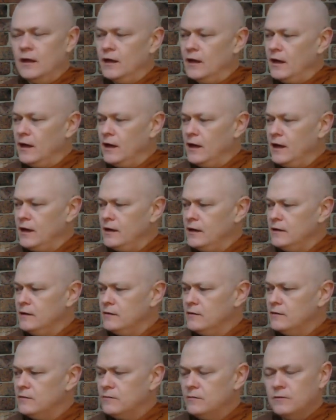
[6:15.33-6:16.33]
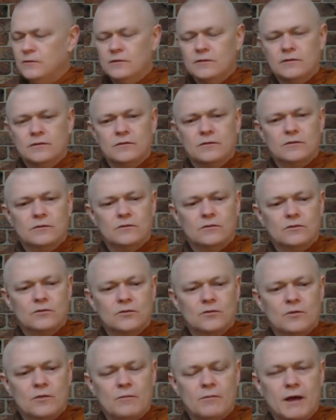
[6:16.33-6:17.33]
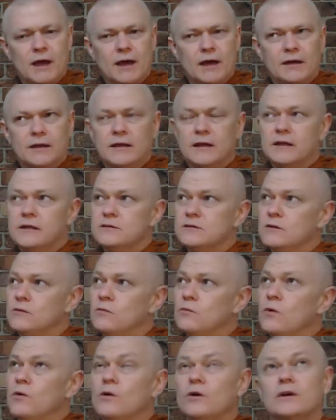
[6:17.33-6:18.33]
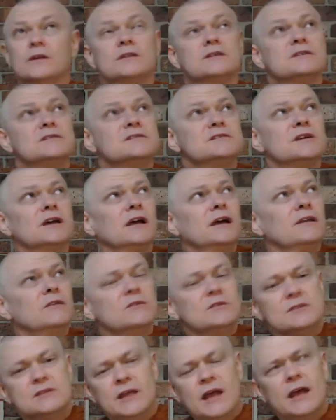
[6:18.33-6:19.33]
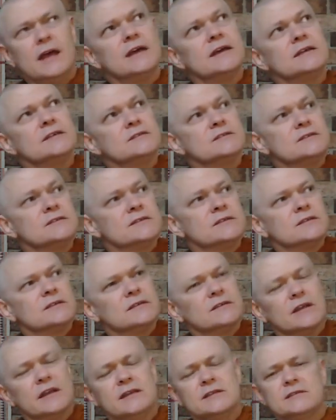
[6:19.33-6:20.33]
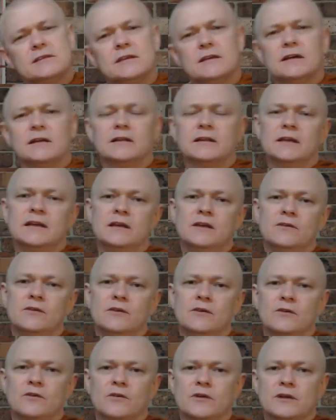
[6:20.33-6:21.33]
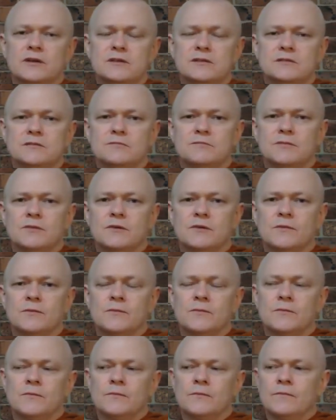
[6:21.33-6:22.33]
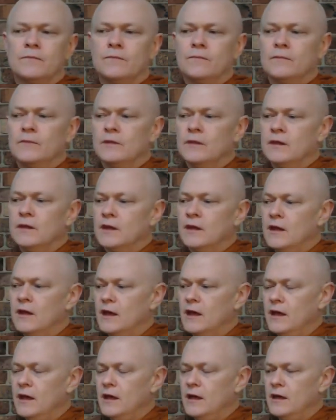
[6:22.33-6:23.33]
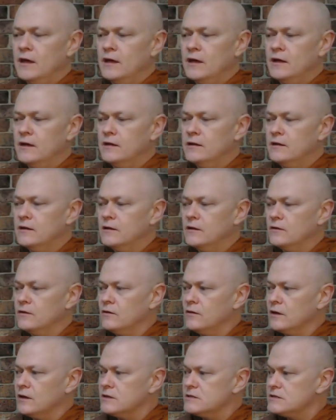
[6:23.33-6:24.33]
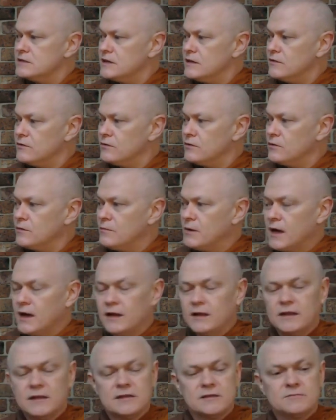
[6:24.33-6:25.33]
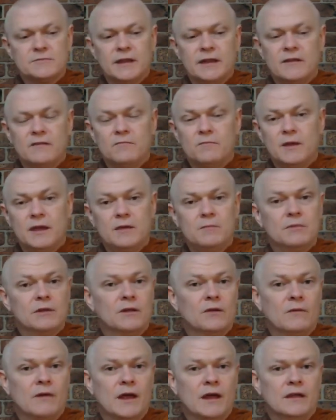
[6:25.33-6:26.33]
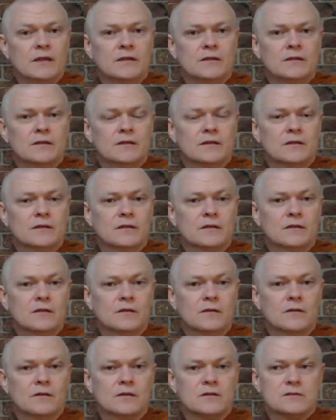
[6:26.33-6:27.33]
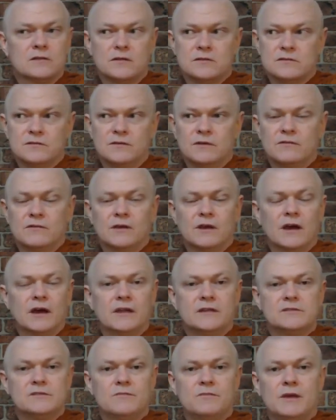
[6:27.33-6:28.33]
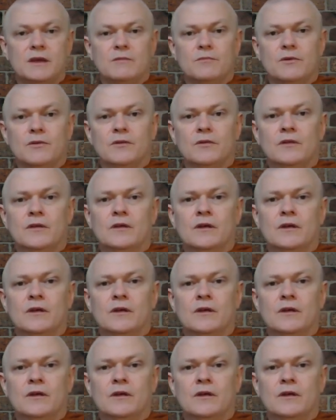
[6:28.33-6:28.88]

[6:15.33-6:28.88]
And through the parklands I walk, and the sky looks nice. Nice and clear and crisp. And, I can see through the parkland, there's plenty of people around. Lots of different kinds of people.